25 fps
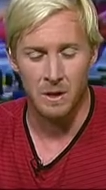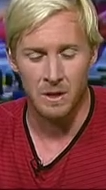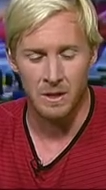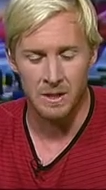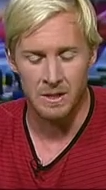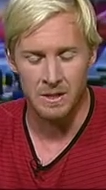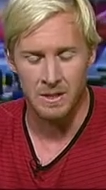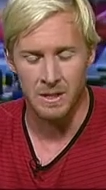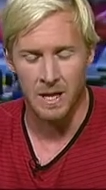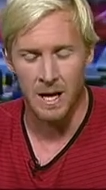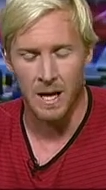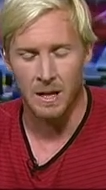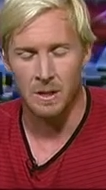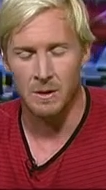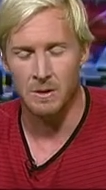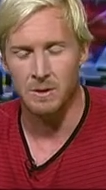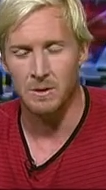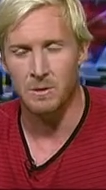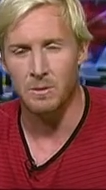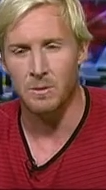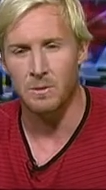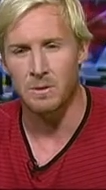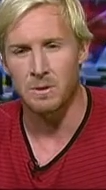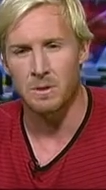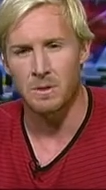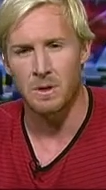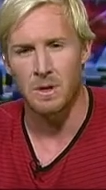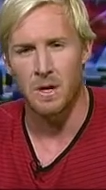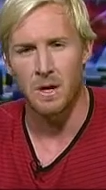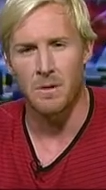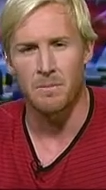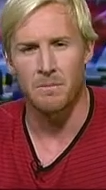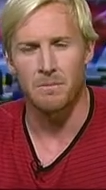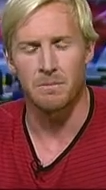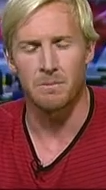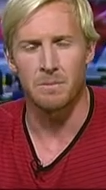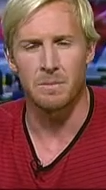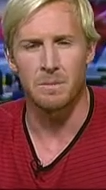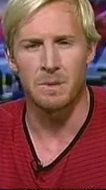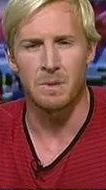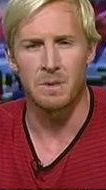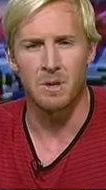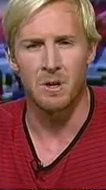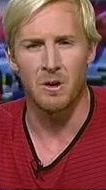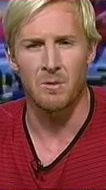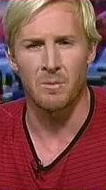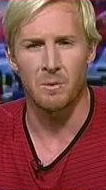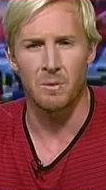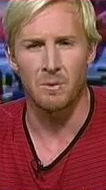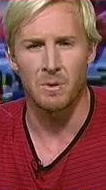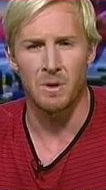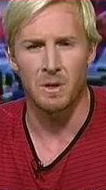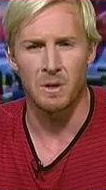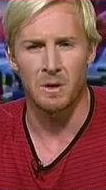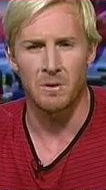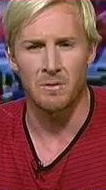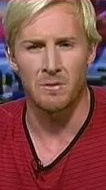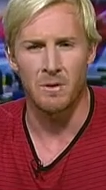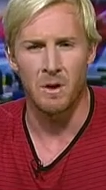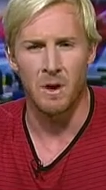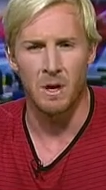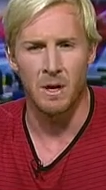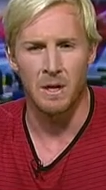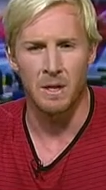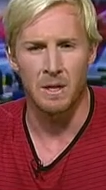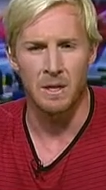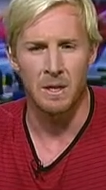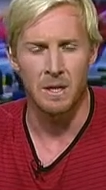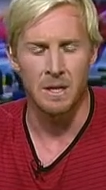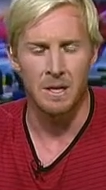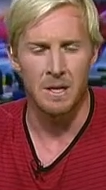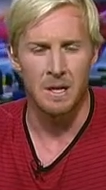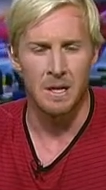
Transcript: like your standard sort of surfboard that you'd ride